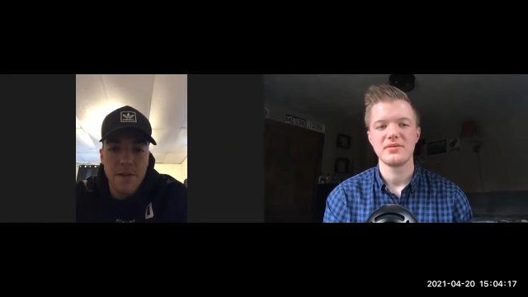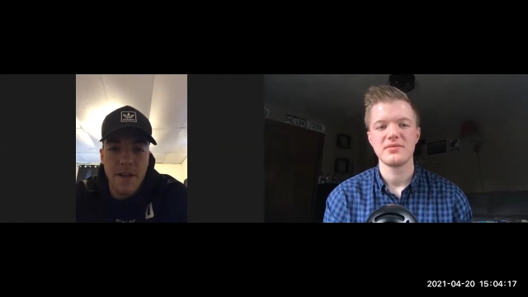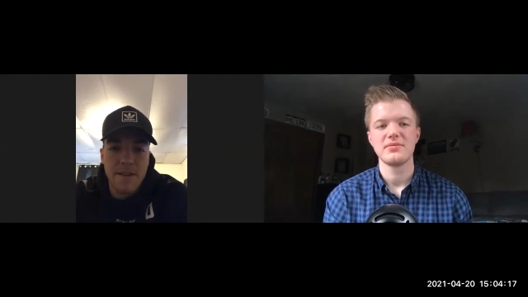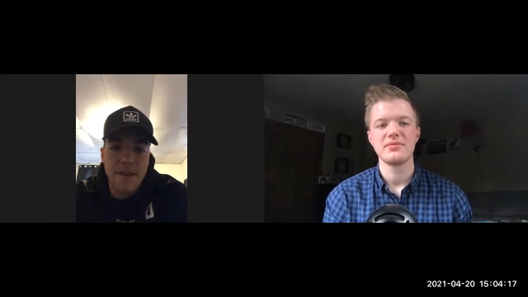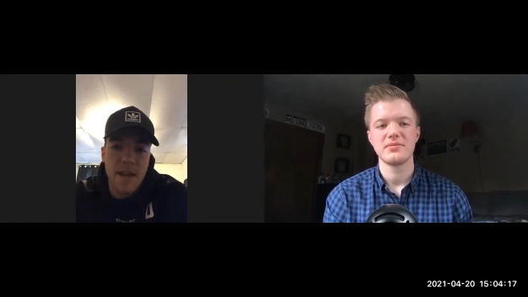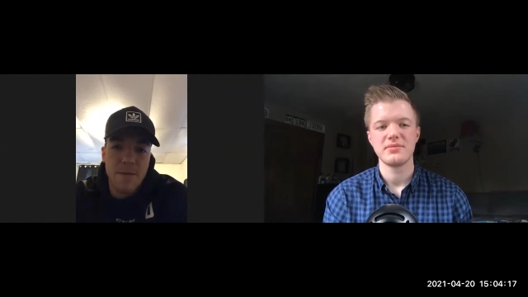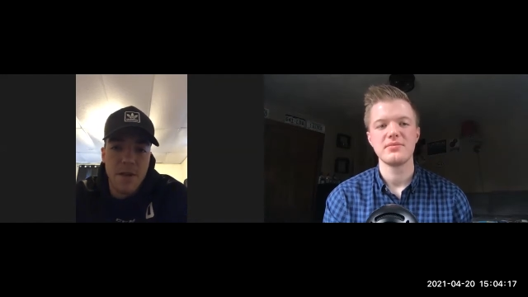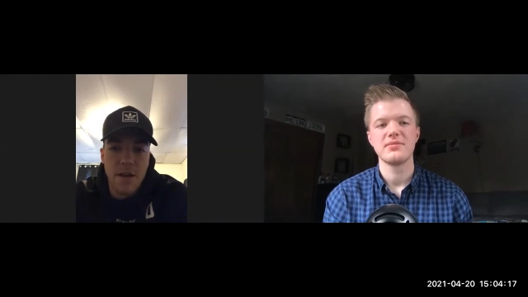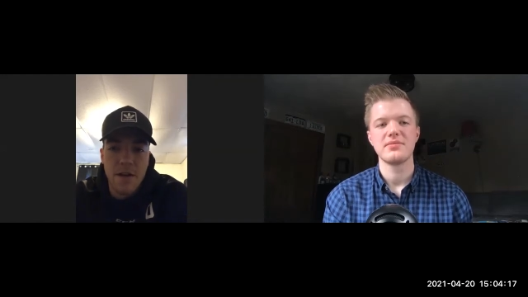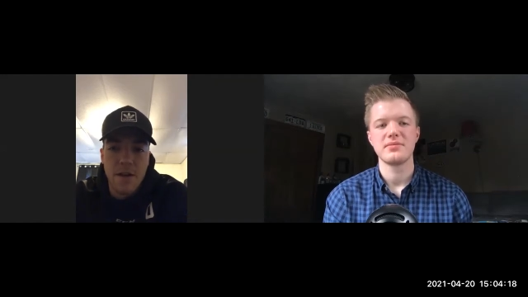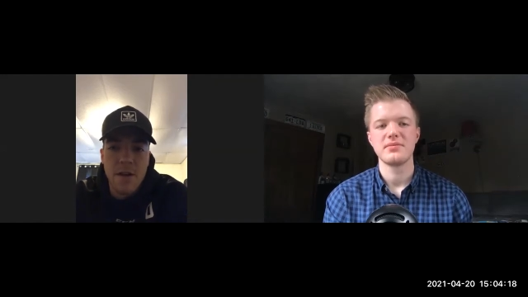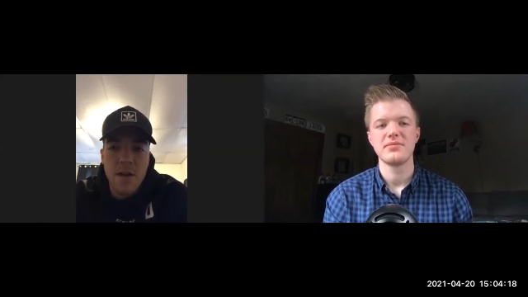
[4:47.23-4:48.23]
Speaker 1: get the game done,
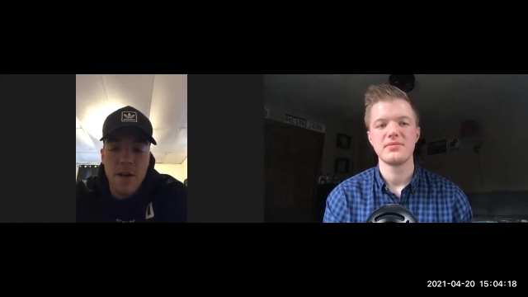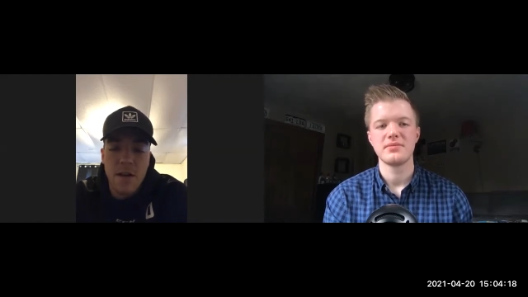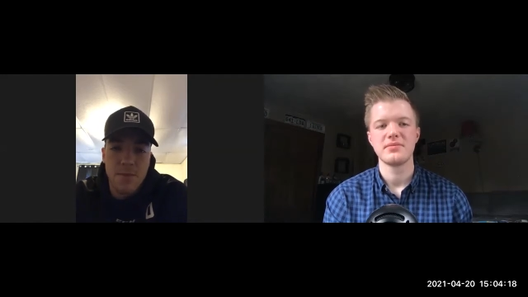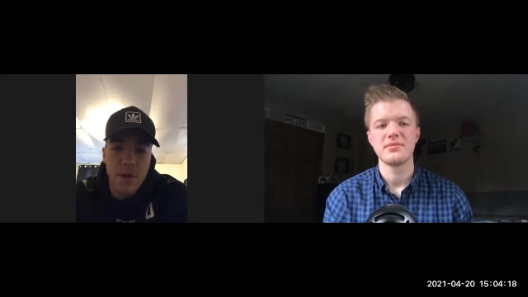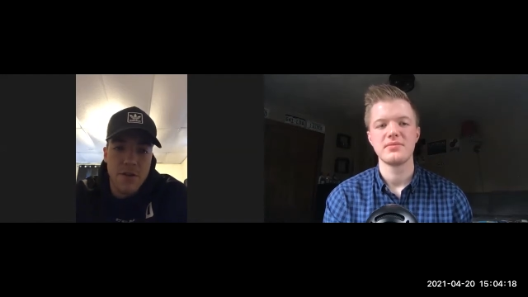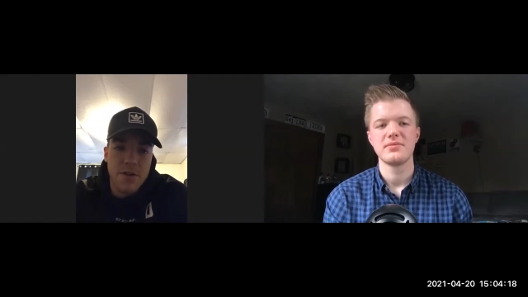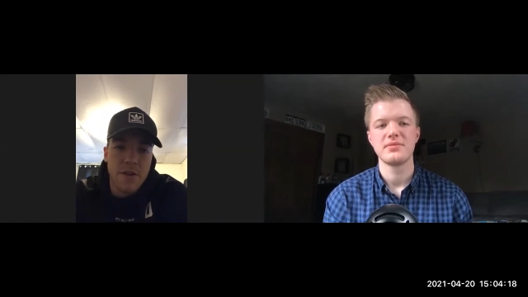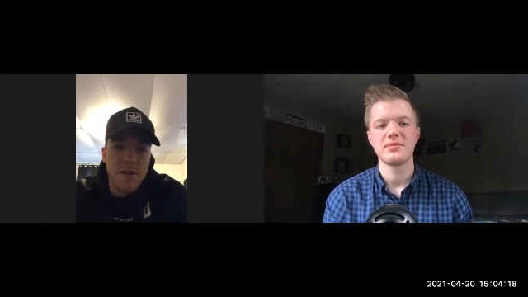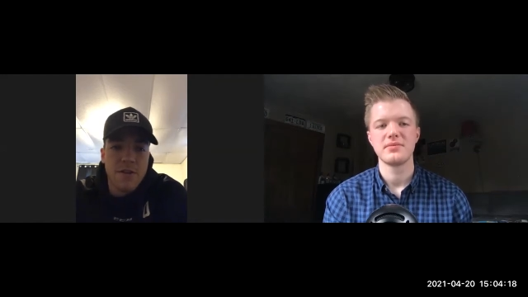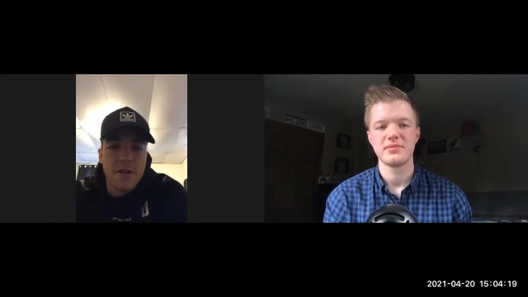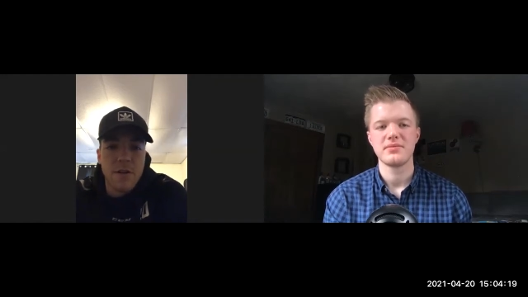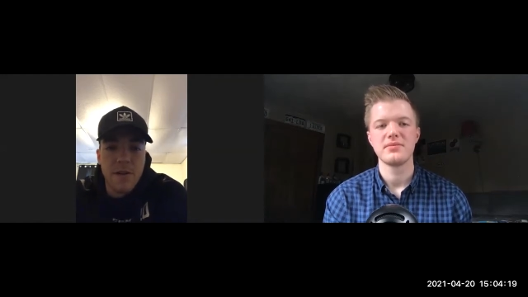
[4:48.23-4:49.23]
and especially
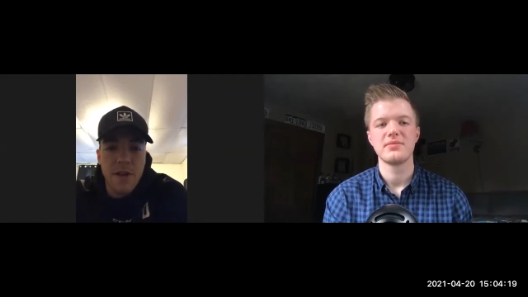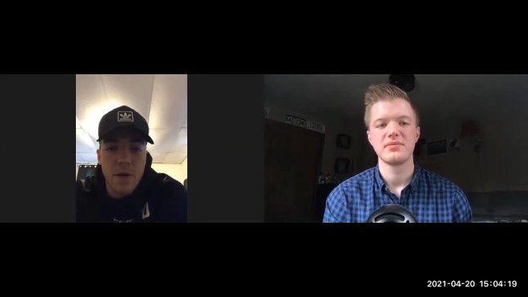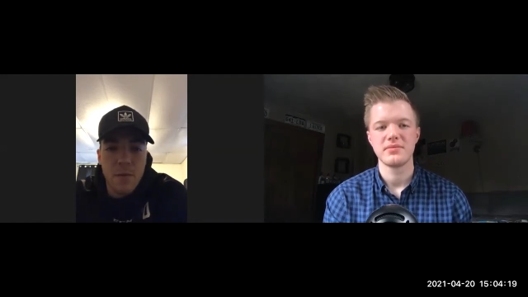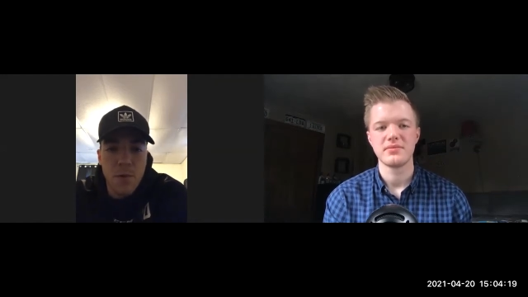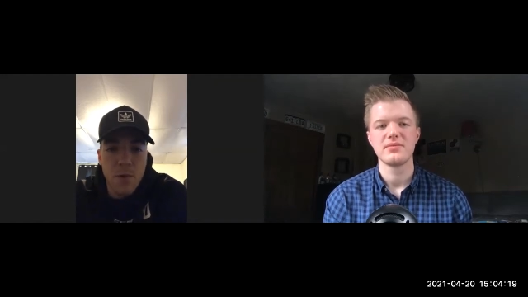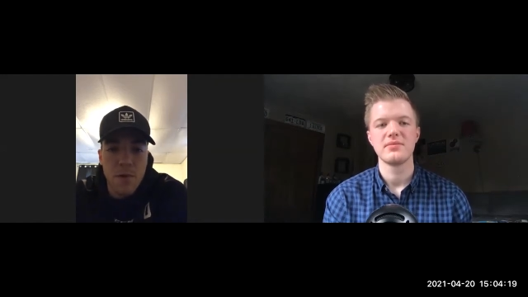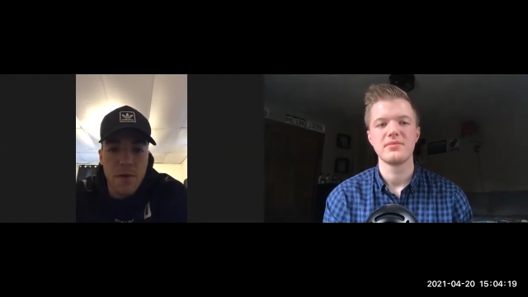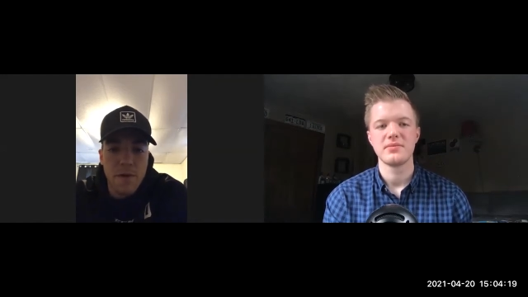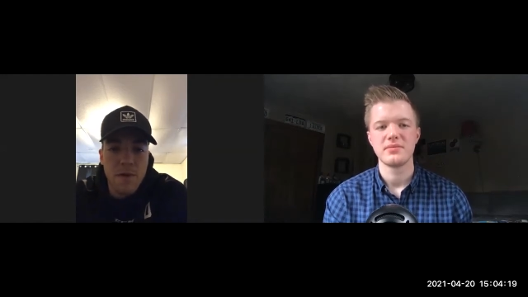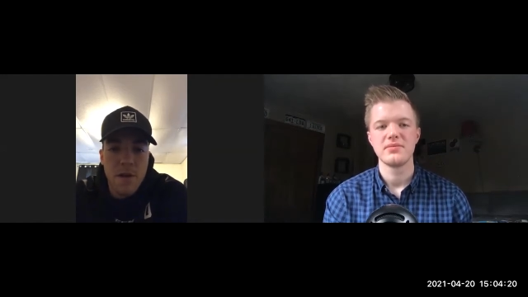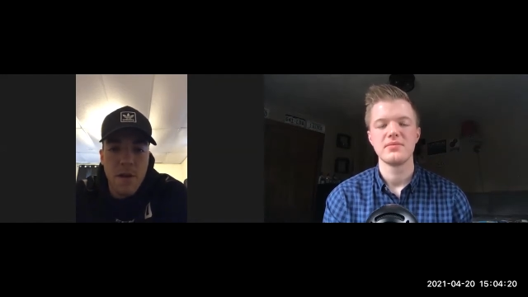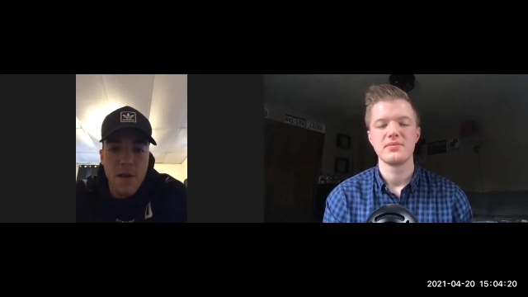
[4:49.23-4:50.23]
this year with how important
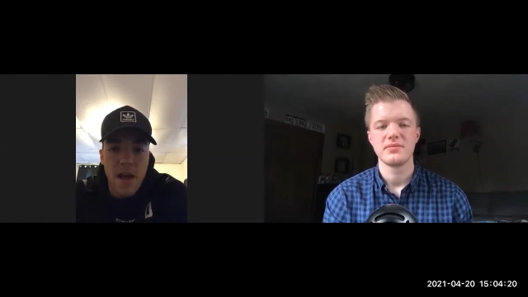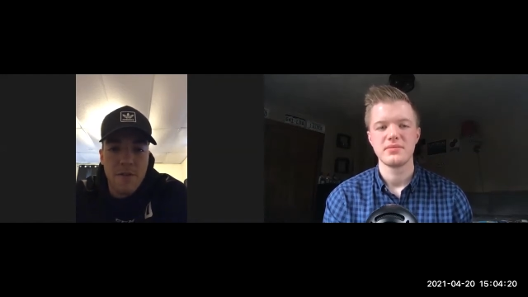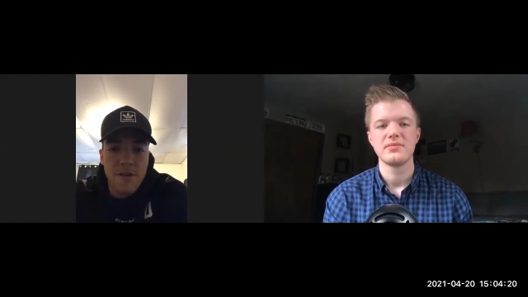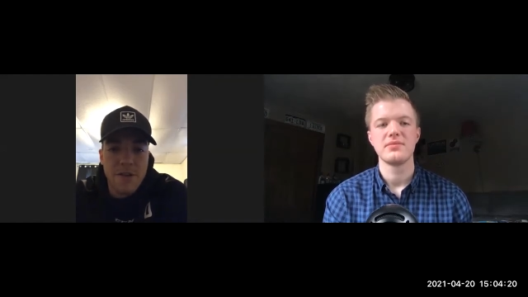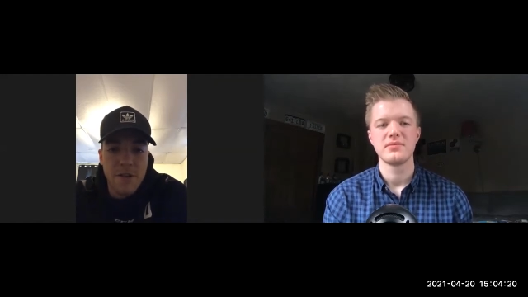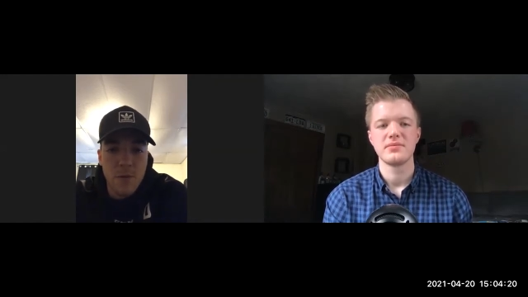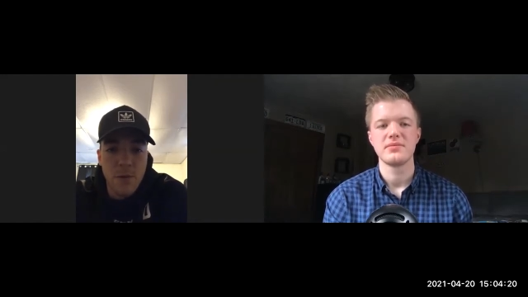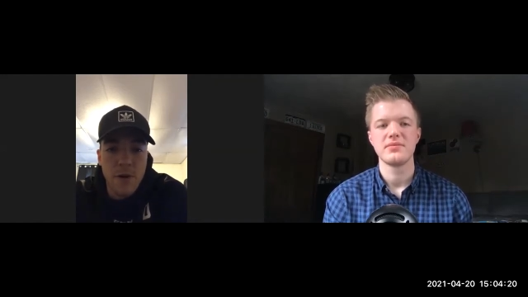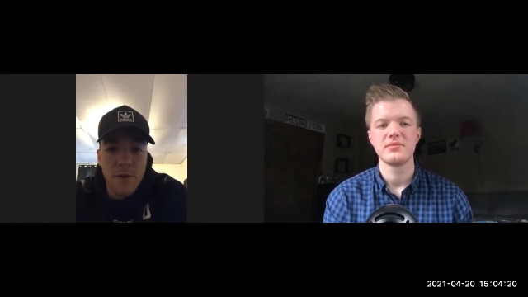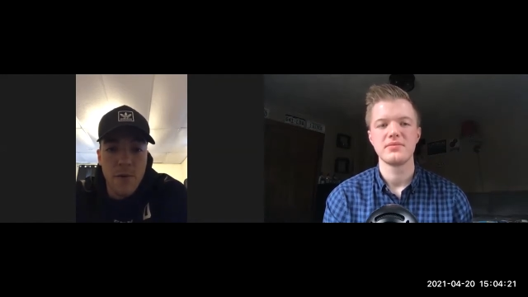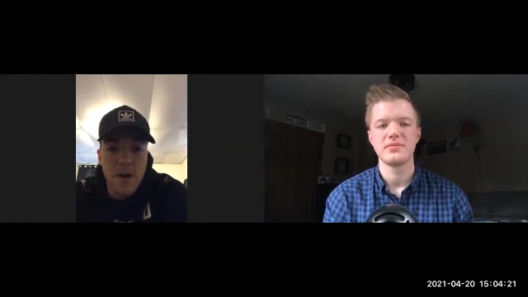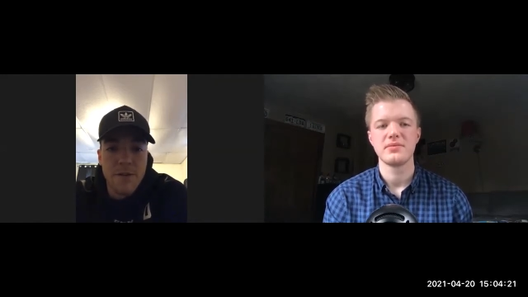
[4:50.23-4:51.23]
every single
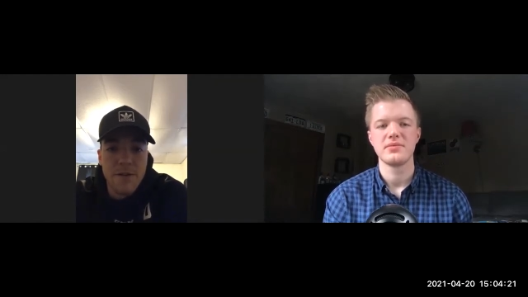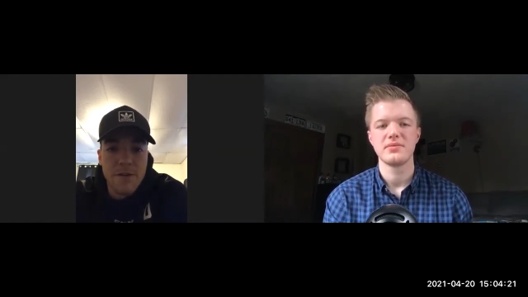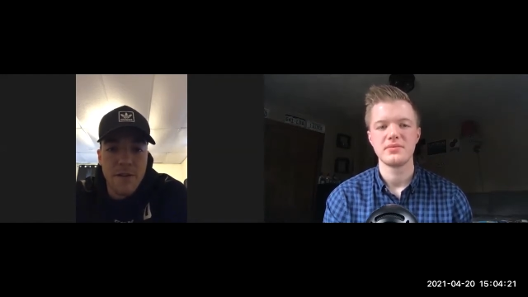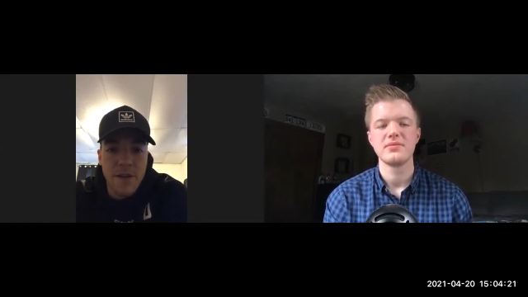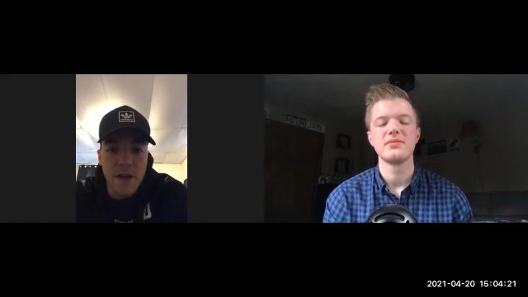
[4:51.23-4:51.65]
point was in the